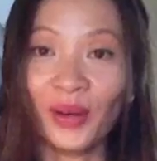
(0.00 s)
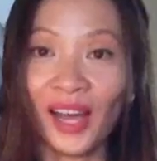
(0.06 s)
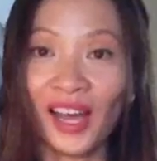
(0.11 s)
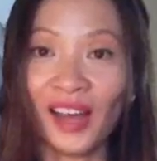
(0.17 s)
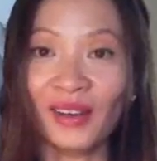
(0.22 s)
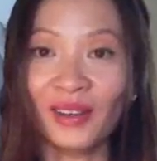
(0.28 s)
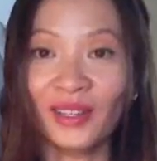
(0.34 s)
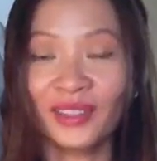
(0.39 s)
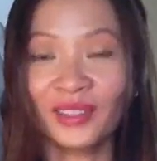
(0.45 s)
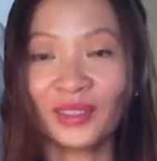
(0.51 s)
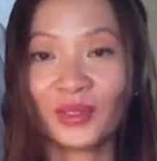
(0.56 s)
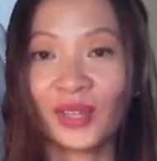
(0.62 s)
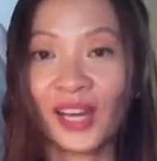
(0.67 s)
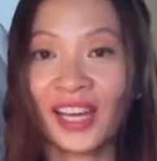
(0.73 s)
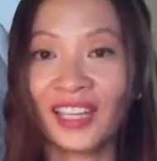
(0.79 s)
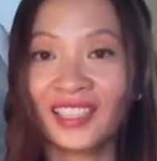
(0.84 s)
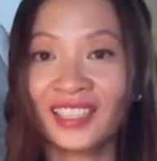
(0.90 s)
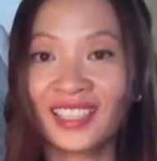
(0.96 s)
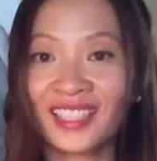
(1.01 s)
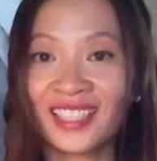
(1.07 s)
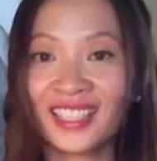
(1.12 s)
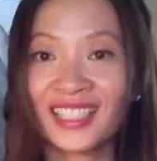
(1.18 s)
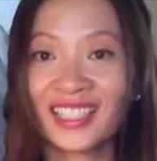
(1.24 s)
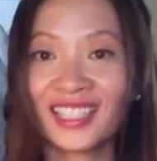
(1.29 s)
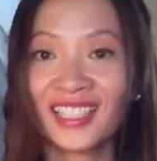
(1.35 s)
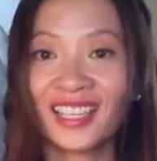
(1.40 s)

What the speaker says: out and try this